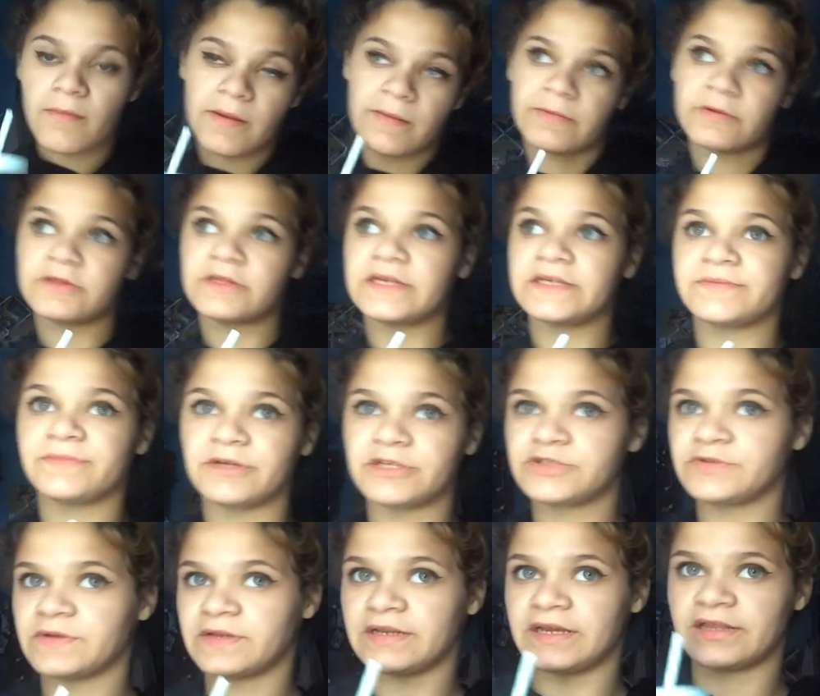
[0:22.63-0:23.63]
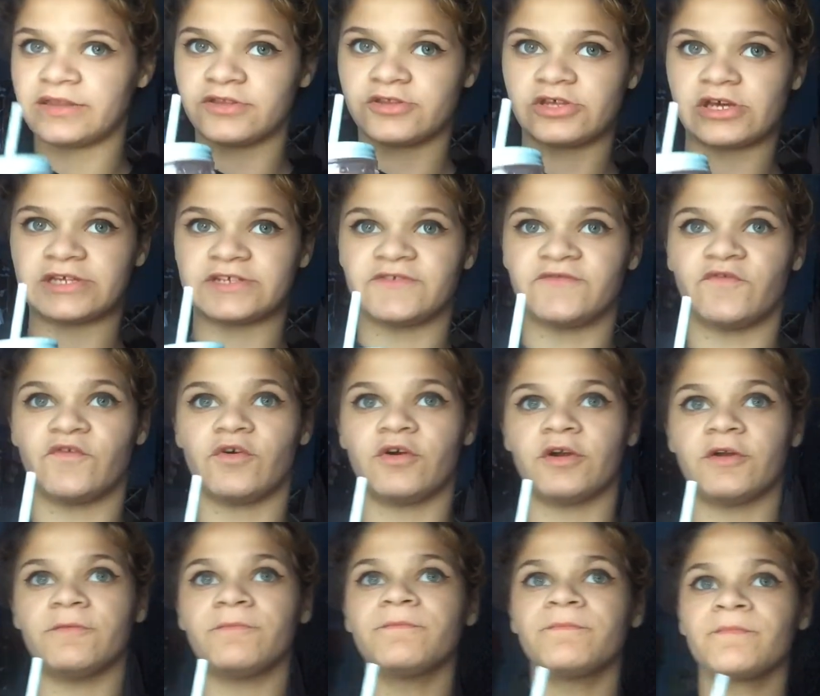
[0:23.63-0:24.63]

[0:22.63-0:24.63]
My birthday is March 29, 2004.